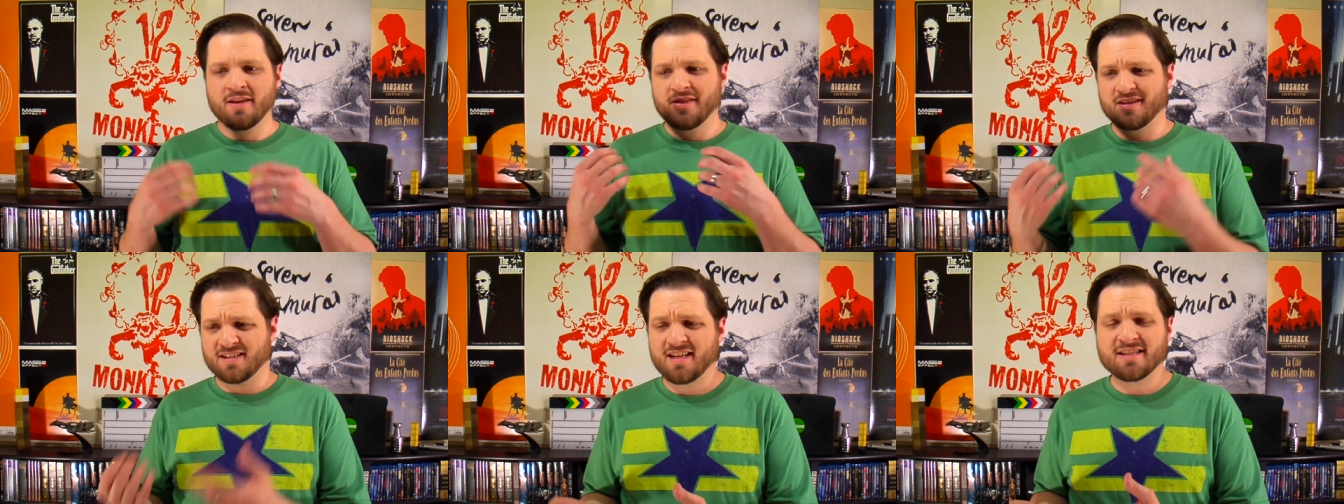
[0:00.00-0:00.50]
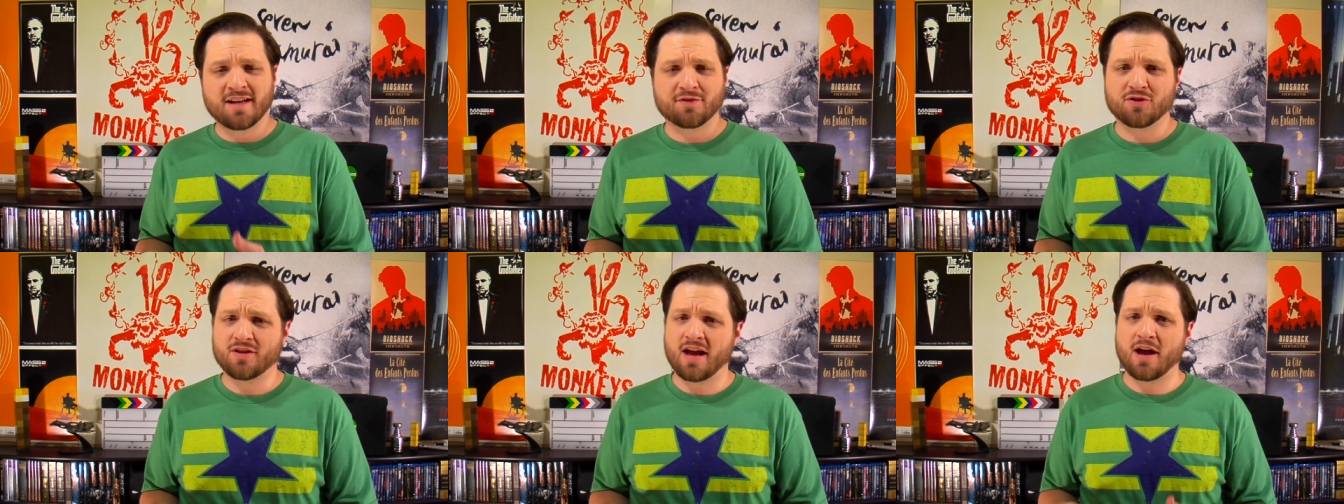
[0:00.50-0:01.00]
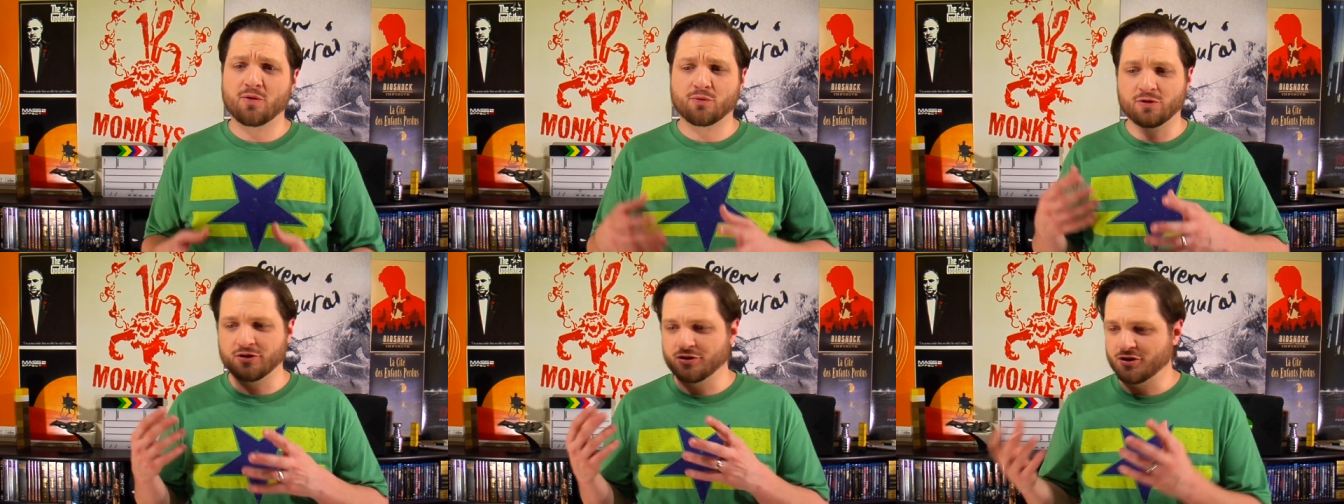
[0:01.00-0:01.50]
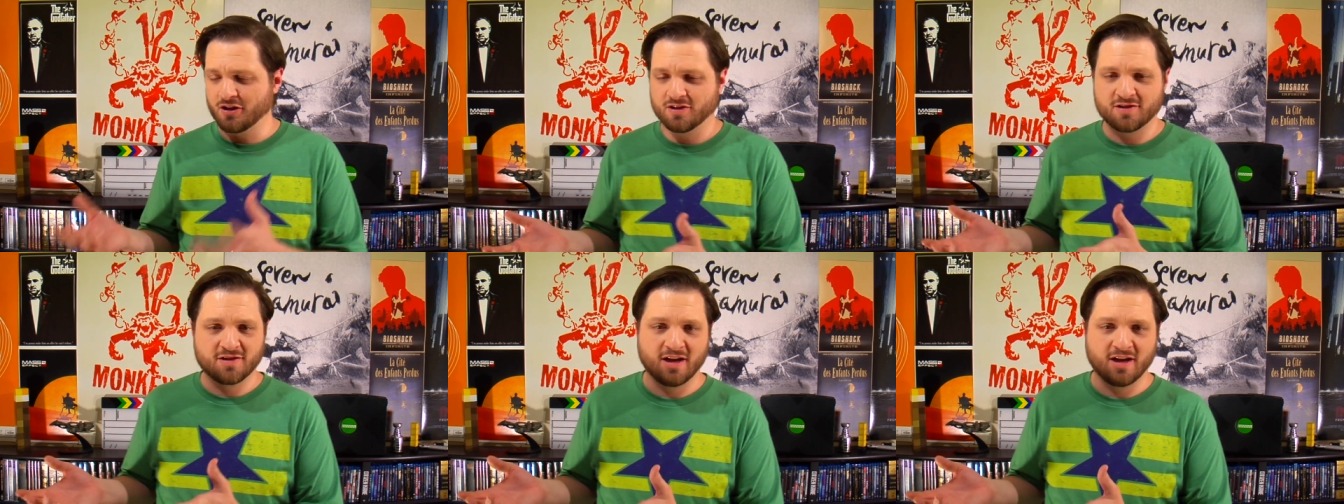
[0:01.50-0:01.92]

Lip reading: The scenes after that were just